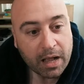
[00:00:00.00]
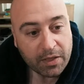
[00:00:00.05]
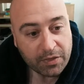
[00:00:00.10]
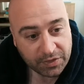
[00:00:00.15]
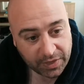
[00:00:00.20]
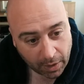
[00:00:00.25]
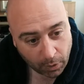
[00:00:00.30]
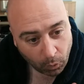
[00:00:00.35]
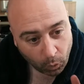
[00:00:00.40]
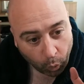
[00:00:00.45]

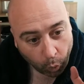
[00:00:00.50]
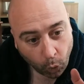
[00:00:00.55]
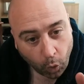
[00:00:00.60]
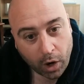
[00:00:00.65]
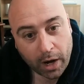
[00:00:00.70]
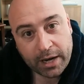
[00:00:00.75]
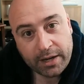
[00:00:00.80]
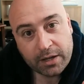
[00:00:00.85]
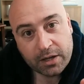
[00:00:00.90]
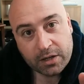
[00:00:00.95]
that
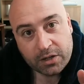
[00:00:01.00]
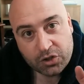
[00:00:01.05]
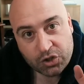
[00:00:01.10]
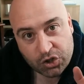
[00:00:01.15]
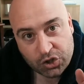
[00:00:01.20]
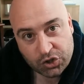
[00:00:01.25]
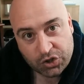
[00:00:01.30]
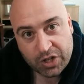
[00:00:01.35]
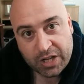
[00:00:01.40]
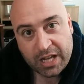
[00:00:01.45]
what
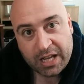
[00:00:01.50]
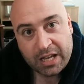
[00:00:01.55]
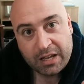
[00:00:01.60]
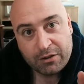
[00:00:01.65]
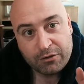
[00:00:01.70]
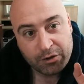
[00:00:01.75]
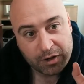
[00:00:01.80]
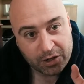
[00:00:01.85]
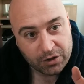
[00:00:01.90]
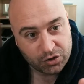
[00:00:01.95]

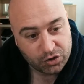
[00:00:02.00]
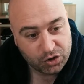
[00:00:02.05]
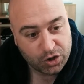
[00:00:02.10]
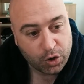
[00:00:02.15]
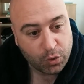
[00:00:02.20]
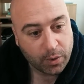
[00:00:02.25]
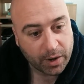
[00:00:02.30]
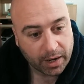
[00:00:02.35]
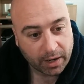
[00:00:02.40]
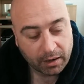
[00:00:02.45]
Steve is
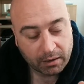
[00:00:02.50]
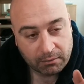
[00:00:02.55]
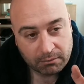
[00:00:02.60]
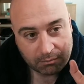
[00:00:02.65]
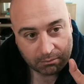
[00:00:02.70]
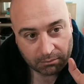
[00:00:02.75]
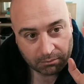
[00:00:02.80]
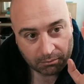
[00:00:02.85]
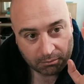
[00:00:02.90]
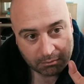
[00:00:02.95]
doing,
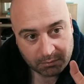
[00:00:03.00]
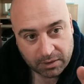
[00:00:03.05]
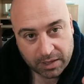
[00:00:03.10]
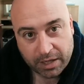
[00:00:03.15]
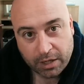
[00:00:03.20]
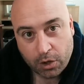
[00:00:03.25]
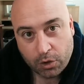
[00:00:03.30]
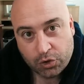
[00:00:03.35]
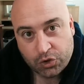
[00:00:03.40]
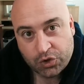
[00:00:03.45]

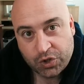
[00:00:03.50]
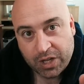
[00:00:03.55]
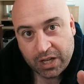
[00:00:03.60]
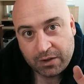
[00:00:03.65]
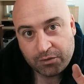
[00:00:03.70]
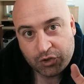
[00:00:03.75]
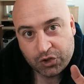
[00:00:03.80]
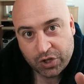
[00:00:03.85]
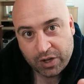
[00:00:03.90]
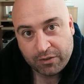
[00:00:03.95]
Lingosteve,
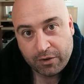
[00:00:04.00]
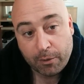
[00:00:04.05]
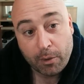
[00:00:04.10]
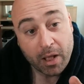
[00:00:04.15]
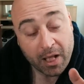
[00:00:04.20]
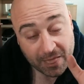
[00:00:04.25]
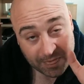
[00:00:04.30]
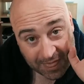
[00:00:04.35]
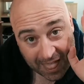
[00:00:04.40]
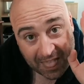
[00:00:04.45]

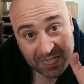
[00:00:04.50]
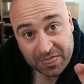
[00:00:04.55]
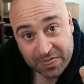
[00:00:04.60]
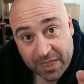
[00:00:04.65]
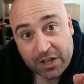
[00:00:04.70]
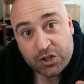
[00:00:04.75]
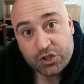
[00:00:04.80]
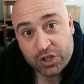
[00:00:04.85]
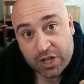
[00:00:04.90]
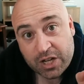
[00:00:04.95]
that
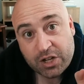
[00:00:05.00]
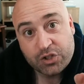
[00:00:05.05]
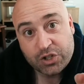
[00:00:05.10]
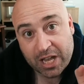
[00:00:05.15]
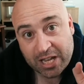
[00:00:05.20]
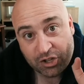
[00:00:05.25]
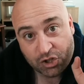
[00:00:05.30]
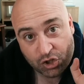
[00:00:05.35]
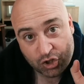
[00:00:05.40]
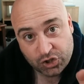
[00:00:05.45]
this is a
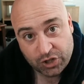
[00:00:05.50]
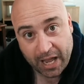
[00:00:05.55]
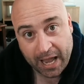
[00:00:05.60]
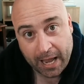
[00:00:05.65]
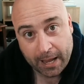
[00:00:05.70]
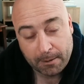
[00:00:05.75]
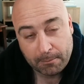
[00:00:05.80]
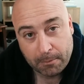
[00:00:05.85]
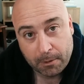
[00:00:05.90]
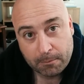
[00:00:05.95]

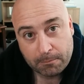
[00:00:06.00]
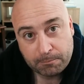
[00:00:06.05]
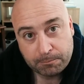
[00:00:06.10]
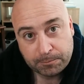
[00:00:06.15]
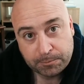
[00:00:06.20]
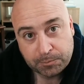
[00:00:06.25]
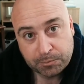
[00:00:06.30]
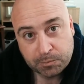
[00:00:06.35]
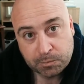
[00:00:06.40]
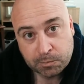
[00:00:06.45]
scam.
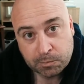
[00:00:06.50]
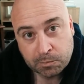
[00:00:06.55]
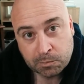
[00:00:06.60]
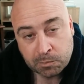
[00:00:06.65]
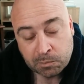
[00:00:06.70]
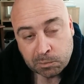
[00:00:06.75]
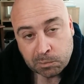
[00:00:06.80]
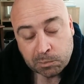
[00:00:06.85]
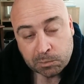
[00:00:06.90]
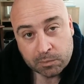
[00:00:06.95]

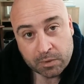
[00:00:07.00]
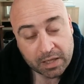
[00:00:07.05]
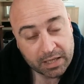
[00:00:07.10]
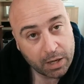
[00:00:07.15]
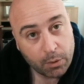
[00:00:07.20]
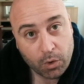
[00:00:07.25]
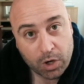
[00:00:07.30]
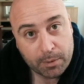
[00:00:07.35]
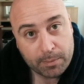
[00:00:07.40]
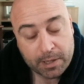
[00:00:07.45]
Now, I
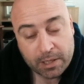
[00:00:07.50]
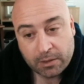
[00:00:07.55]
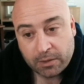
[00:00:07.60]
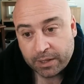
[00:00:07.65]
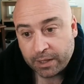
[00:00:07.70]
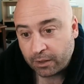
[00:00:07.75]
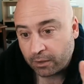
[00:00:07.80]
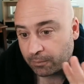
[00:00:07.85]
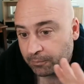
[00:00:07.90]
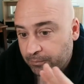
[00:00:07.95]
want to be
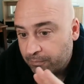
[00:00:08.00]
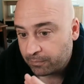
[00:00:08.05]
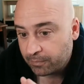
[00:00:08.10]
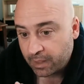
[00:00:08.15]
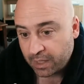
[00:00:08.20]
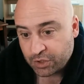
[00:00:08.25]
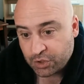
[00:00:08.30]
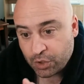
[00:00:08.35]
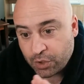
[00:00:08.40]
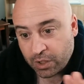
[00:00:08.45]
clear.
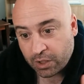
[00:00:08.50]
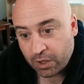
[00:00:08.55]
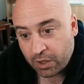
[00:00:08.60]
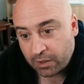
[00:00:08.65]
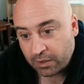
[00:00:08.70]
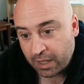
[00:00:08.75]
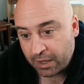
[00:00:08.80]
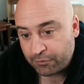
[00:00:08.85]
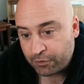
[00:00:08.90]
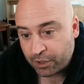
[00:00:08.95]
As you get on in
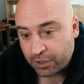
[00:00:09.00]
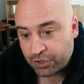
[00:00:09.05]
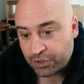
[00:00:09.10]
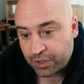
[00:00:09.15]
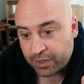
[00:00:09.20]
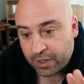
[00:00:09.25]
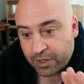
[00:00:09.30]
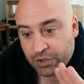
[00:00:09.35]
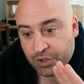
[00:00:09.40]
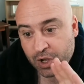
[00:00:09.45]
life, you're going to see
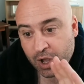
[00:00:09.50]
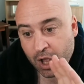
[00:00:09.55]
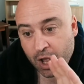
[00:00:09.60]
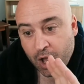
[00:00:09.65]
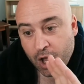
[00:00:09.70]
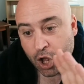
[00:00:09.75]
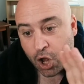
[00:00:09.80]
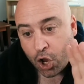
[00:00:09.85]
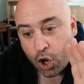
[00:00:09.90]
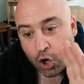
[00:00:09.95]
this.
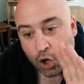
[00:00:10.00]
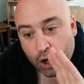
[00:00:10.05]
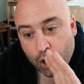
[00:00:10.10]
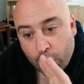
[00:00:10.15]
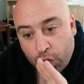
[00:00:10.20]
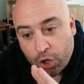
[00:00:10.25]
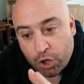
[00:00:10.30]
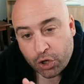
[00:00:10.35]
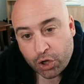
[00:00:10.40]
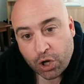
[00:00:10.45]

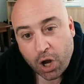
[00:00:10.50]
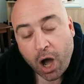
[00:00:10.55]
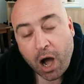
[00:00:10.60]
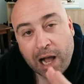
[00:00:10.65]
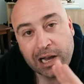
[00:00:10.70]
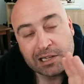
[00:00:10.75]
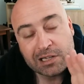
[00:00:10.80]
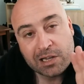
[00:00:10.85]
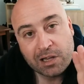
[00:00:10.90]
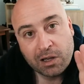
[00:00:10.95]

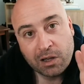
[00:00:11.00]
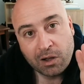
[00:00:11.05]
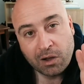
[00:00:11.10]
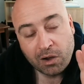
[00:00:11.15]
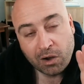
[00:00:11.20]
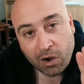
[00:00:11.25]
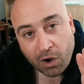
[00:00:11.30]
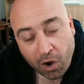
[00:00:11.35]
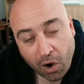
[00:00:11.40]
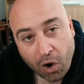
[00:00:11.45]
Not
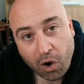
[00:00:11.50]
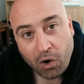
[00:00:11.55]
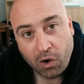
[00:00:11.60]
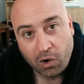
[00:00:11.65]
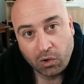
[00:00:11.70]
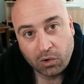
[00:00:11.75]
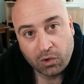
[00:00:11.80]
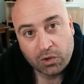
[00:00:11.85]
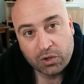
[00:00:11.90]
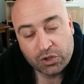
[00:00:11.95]

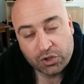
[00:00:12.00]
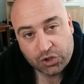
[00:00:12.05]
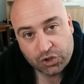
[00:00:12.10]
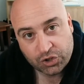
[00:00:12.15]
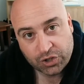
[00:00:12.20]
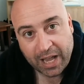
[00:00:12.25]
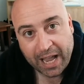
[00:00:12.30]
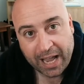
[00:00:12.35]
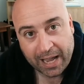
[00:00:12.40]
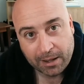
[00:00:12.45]
all
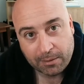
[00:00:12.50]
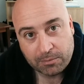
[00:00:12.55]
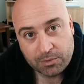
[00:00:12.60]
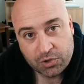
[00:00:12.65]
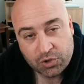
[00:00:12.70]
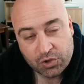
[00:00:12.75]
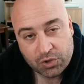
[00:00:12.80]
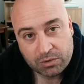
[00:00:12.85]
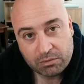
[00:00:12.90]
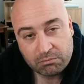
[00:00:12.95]

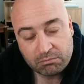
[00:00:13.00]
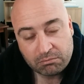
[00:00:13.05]
scams